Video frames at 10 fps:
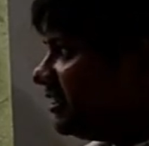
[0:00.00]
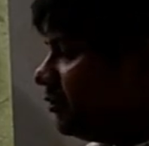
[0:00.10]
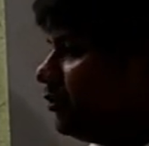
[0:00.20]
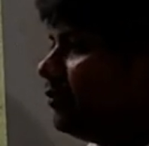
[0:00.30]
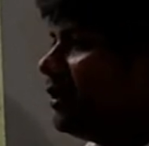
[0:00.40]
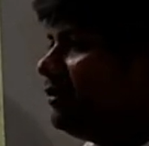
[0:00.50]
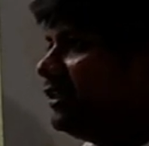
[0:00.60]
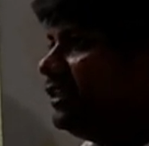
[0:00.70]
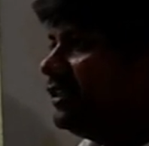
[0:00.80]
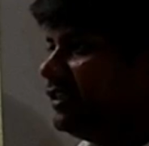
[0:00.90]
the CPU power
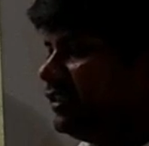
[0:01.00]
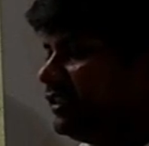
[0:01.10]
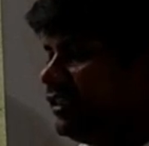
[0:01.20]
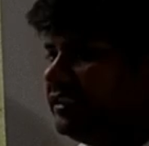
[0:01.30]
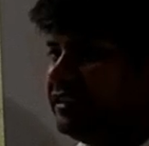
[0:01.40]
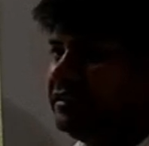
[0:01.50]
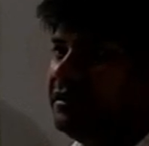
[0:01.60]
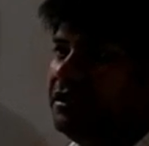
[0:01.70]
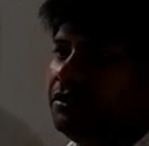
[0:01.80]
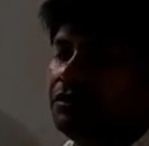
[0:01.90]
is increasing.
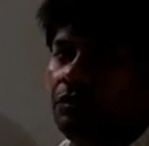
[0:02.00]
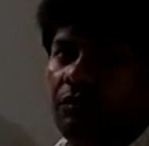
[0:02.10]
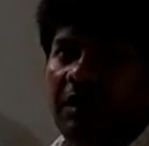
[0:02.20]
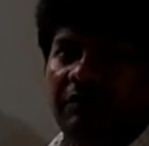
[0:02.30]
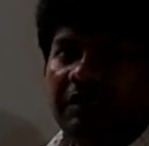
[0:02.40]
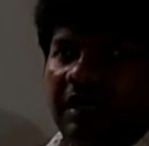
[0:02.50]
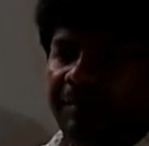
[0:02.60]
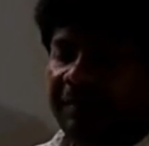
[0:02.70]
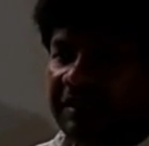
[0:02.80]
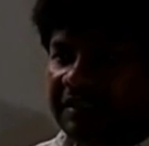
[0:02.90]
So our
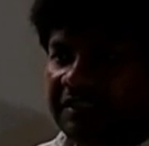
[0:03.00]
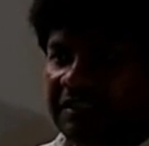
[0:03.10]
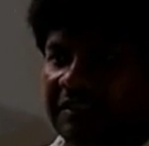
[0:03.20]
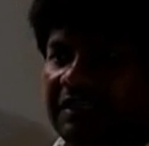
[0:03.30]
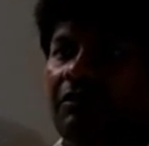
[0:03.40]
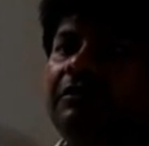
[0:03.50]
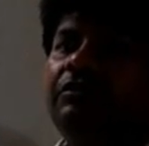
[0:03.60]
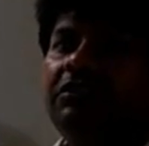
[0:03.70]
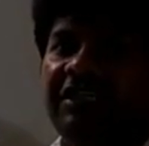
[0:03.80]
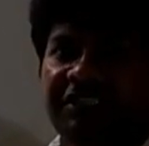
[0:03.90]
applications are
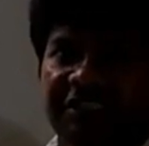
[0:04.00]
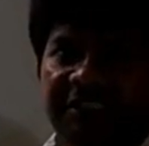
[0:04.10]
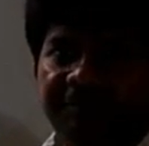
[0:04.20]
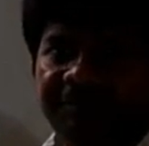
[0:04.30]
also changing,